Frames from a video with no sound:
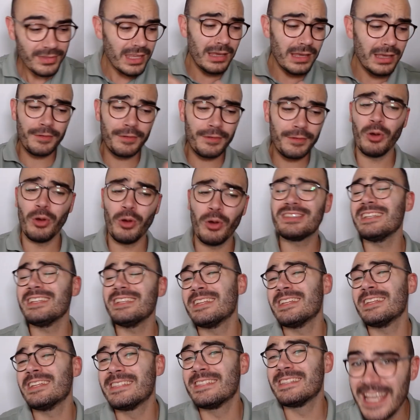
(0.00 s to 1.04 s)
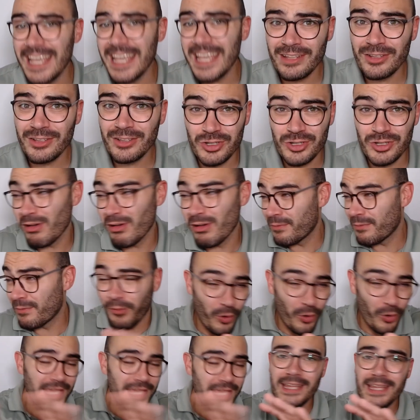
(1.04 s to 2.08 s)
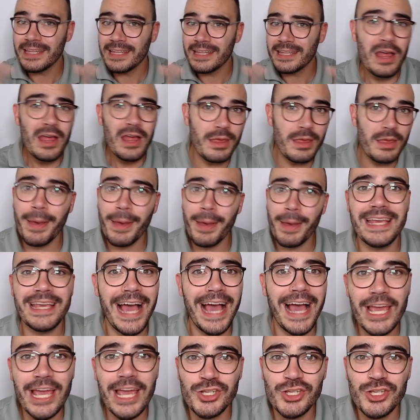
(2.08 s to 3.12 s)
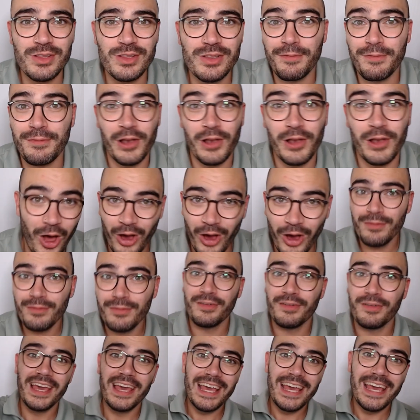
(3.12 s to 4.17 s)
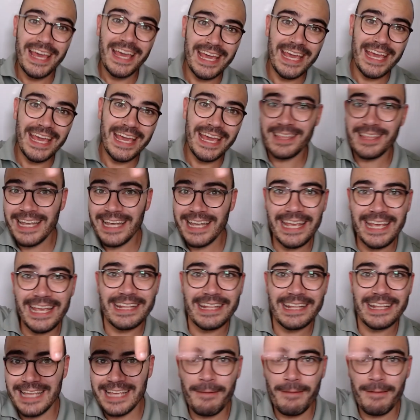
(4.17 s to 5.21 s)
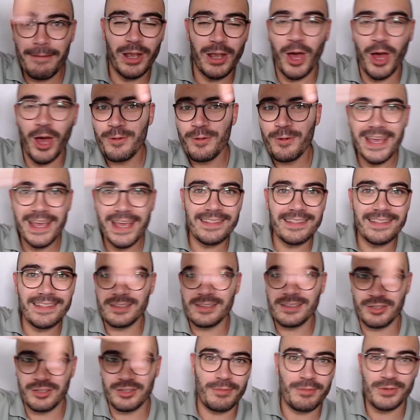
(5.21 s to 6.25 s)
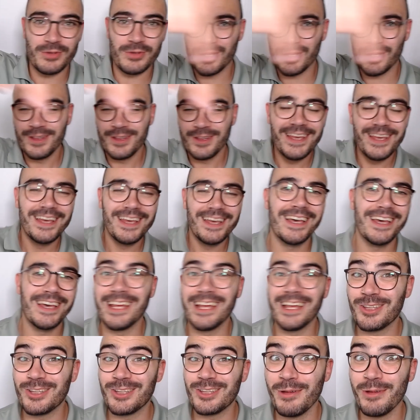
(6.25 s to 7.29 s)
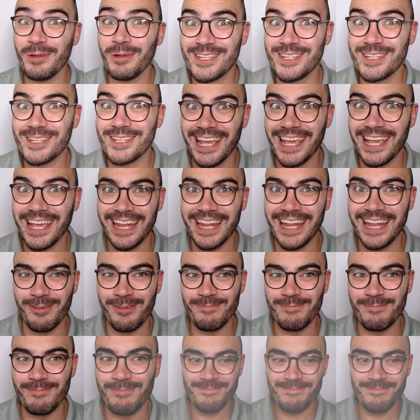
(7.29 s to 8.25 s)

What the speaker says: if you're wanting to ditch or avoid the medications for life, hit the link down below in the description and go and check it out.